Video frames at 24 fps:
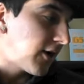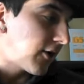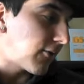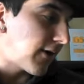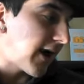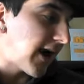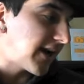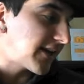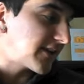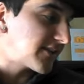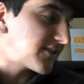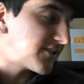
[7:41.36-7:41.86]

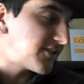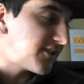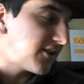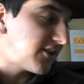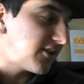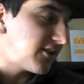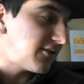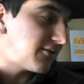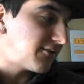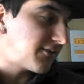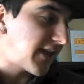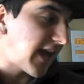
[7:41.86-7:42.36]
Hieratic
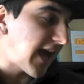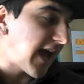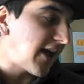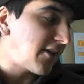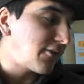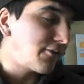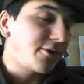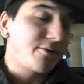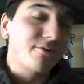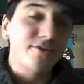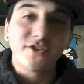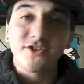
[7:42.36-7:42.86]
Seal of
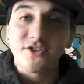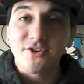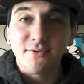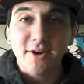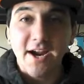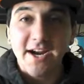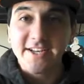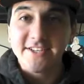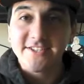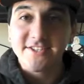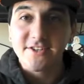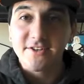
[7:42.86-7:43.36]
Gathering, which is
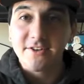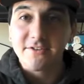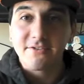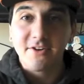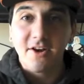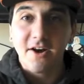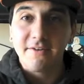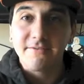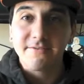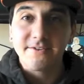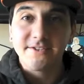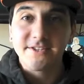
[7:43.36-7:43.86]
Hieratic Seal of
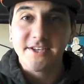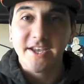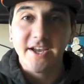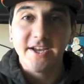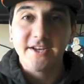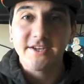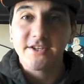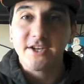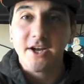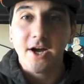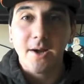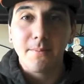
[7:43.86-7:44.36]

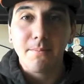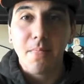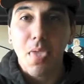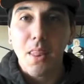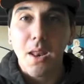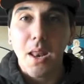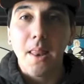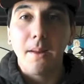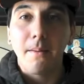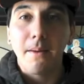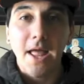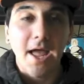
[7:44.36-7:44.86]
Confiscate, comp-
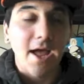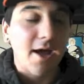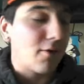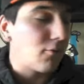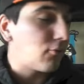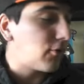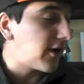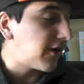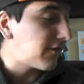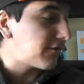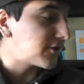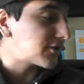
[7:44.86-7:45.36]

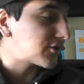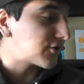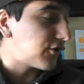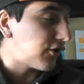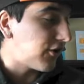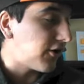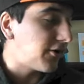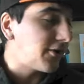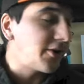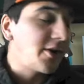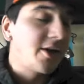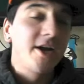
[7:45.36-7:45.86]
whatever it's
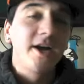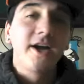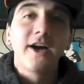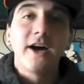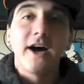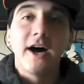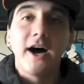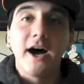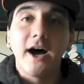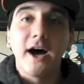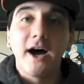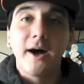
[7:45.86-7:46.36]
called.
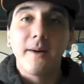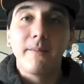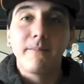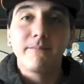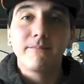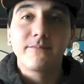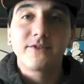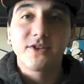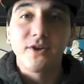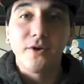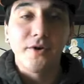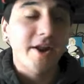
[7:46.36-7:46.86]

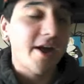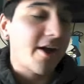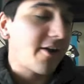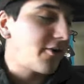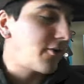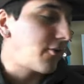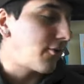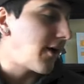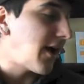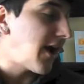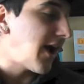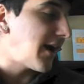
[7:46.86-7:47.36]
Um, slow
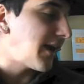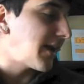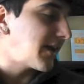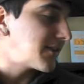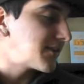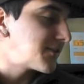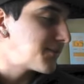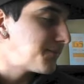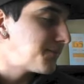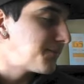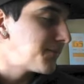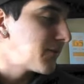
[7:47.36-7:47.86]
down
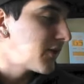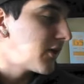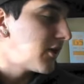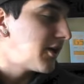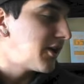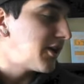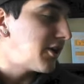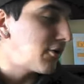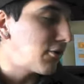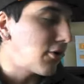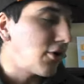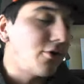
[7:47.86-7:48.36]
Hieratics.
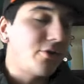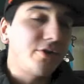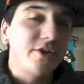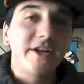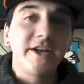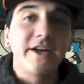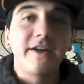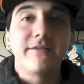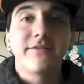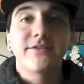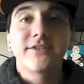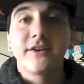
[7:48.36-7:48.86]
Hero
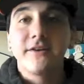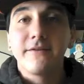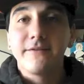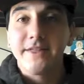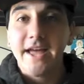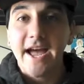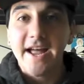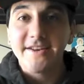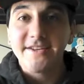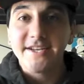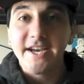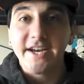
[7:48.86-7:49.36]
Lives.
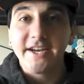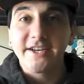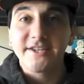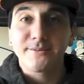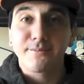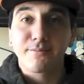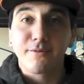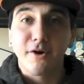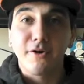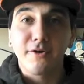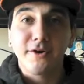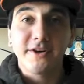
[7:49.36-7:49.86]
That deck
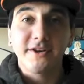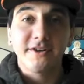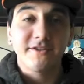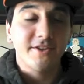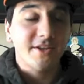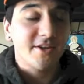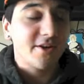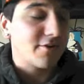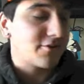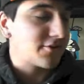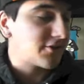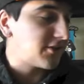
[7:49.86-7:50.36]
is broken in
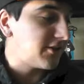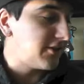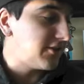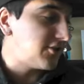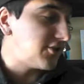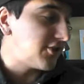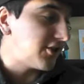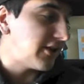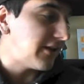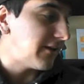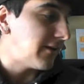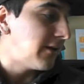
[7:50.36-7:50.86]
the
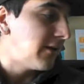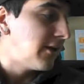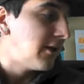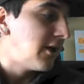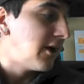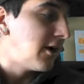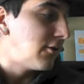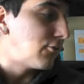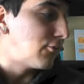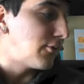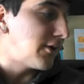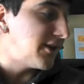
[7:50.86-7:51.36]
OCG.
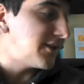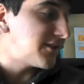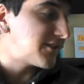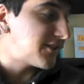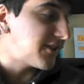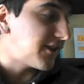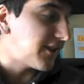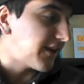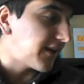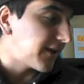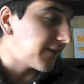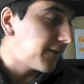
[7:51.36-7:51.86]

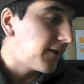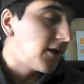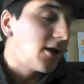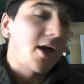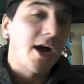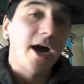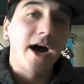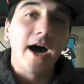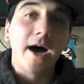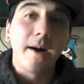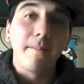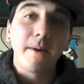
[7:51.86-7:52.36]
Reasoning.
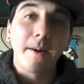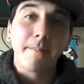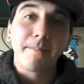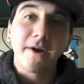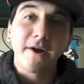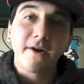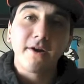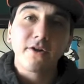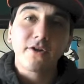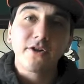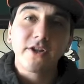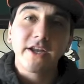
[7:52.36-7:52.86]
Um,
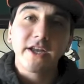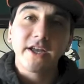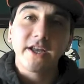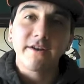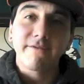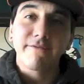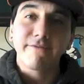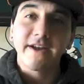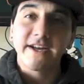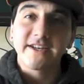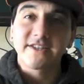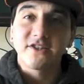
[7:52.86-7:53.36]
apparently,
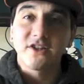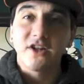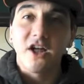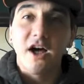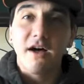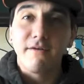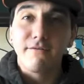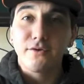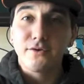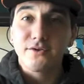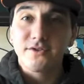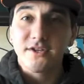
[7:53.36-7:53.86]
it affects
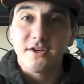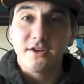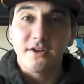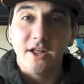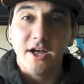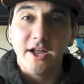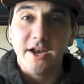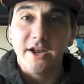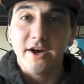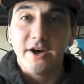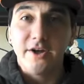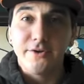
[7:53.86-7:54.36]
Lavals and a
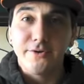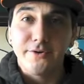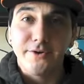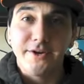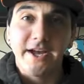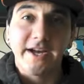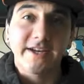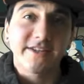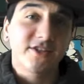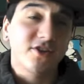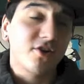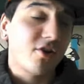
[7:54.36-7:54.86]
lot of other
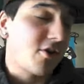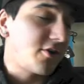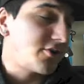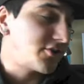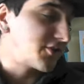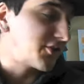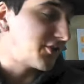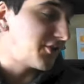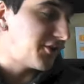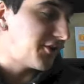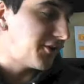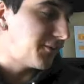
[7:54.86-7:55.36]
decks.
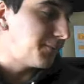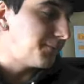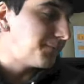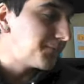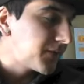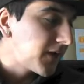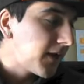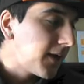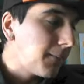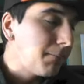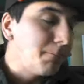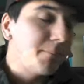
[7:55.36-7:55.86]
Card's good.
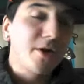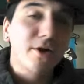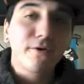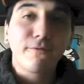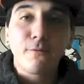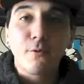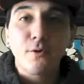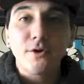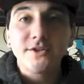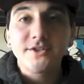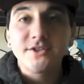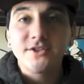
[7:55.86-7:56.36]
Mirror
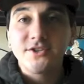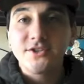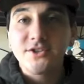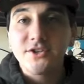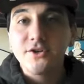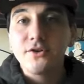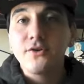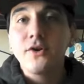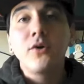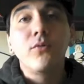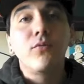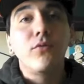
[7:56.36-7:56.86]
Force to
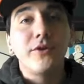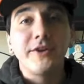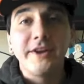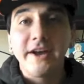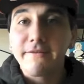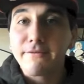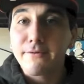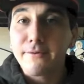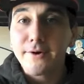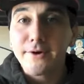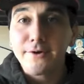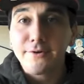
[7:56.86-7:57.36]
2. We'll
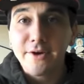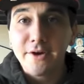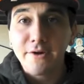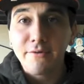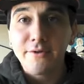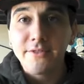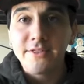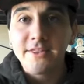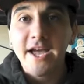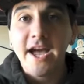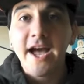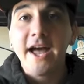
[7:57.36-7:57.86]
never agree
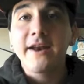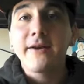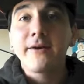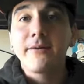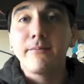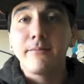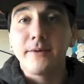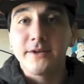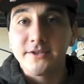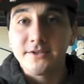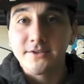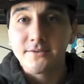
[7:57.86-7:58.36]
with
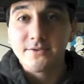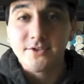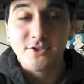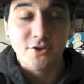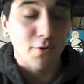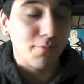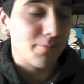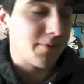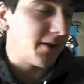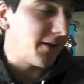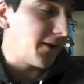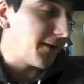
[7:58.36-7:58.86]
that, but
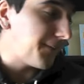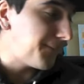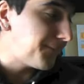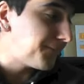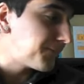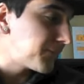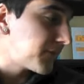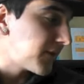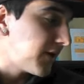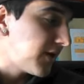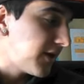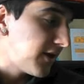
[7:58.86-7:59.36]
so be
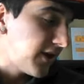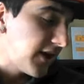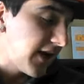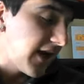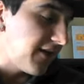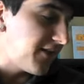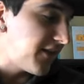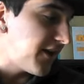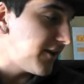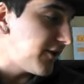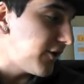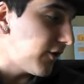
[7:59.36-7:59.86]
it.
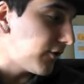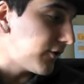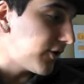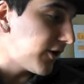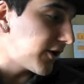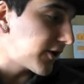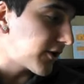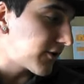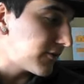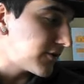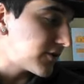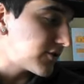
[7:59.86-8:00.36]
And then no
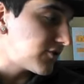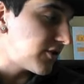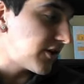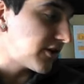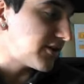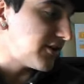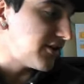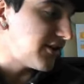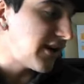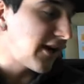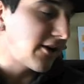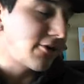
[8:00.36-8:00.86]
longer
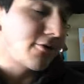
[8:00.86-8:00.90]
restricted,